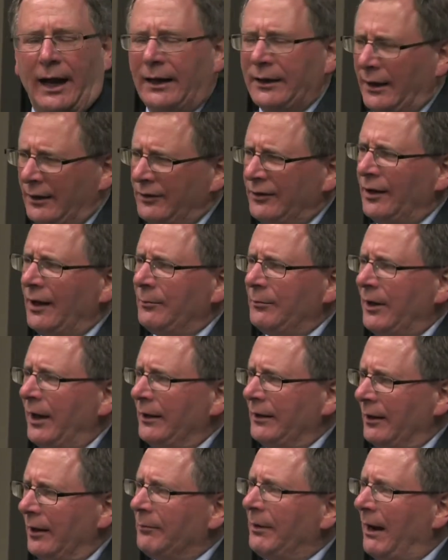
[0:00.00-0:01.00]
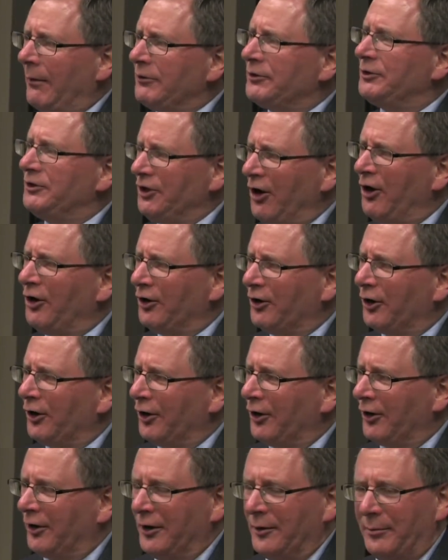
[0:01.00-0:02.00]
I still am kind of young, but I was
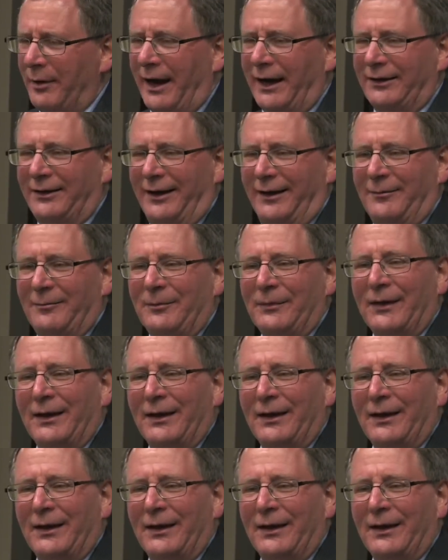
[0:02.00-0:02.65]
younger back then.